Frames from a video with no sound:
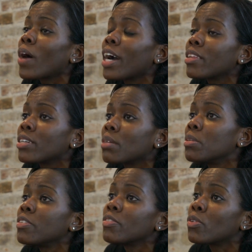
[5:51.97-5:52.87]
why they're not
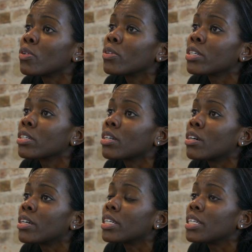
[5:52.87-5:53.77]
moving forward
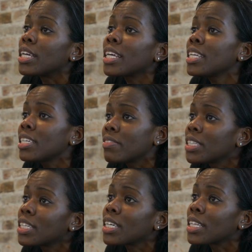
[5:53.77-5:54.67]
on any
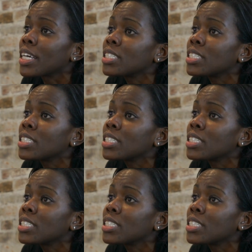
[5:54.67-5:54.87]
given thing,